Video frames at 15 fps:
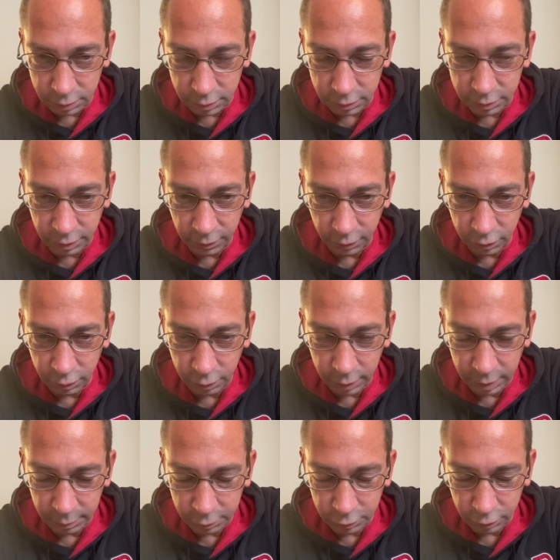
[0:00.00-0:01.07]
Southern New
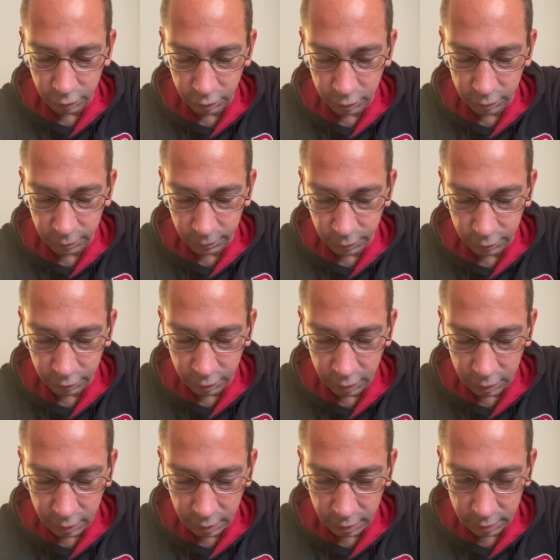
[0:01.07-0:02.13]
Hampshire
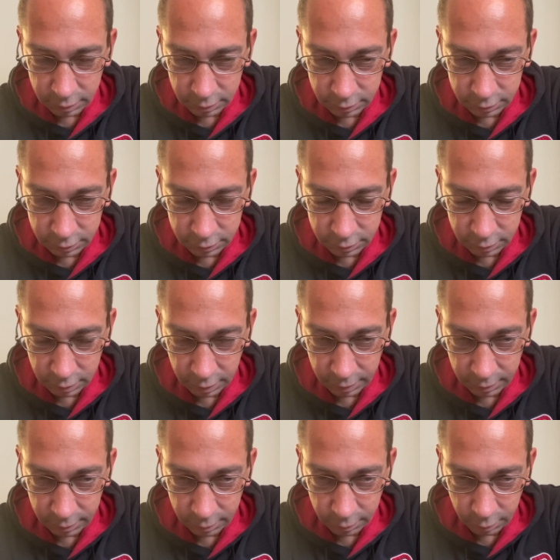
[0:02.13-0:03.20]
University has
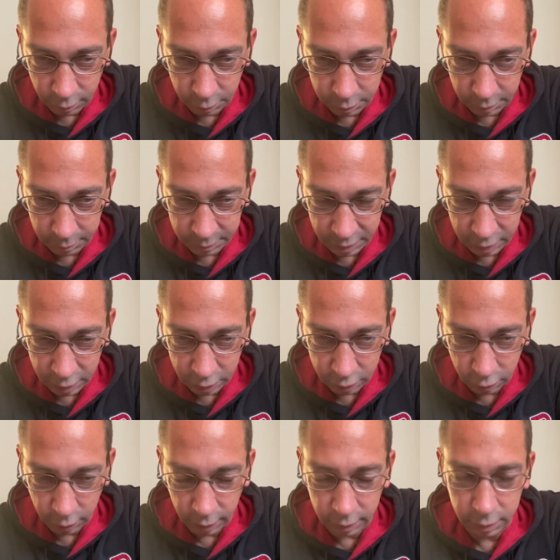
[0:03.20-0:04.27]
hope I'm getting it
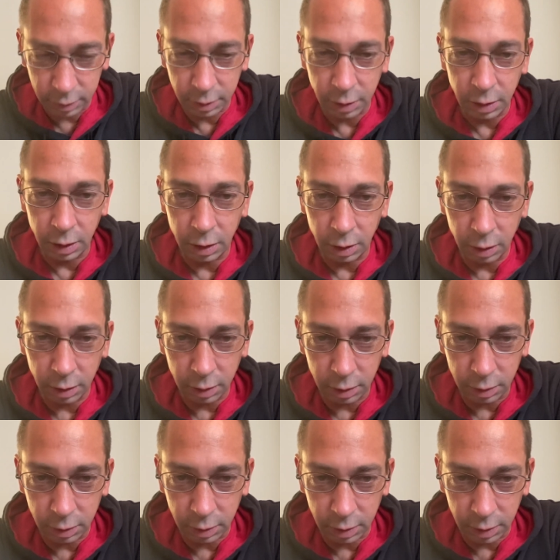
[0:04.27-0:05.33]
correct,
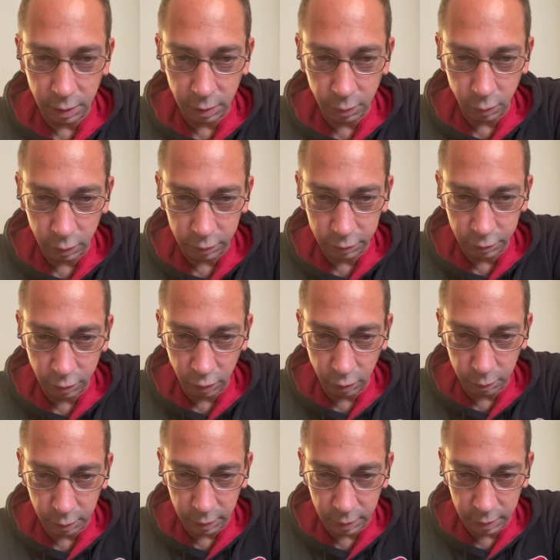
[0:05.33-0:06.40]
uh, works
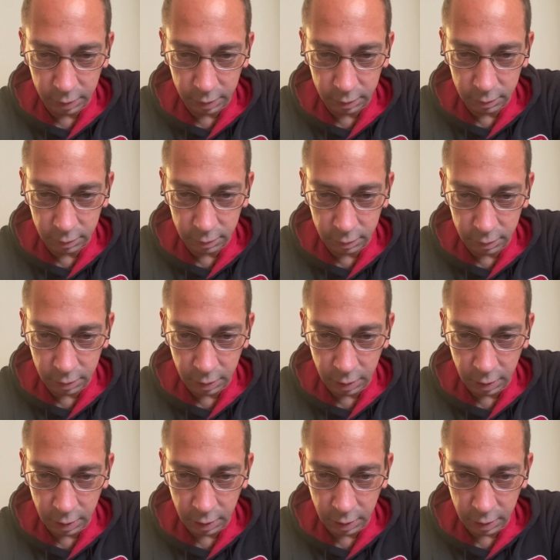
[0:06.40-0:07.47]
globally,
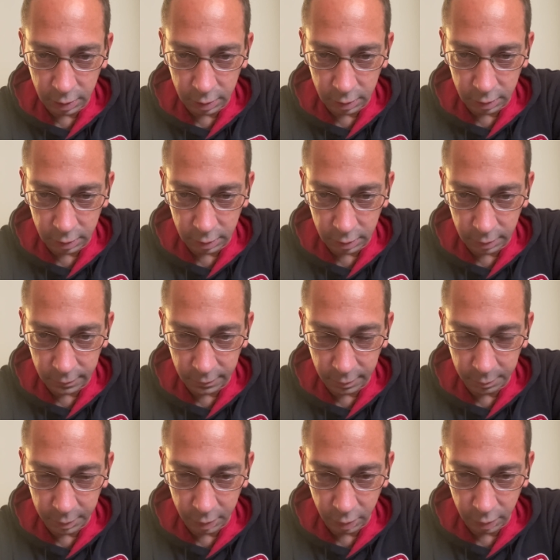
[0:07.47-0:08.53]
and they
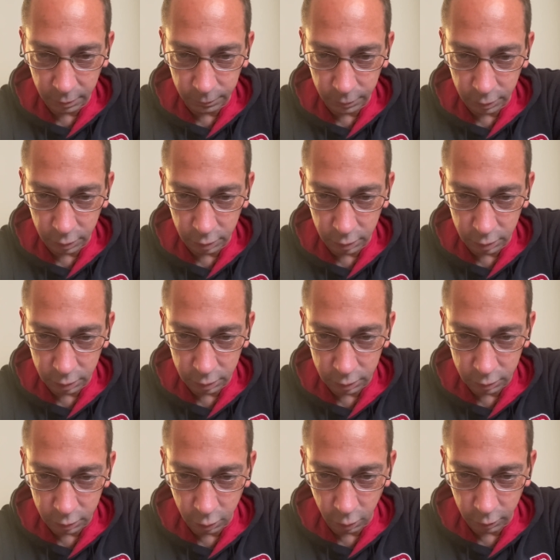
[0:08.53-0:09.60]
may offer
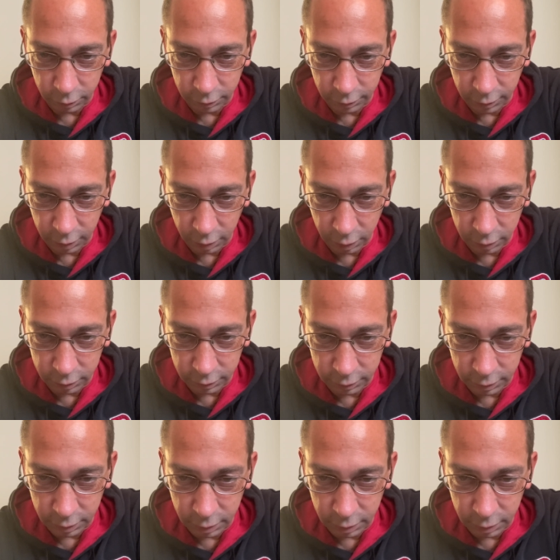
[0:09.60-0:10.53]
quarters in the arts.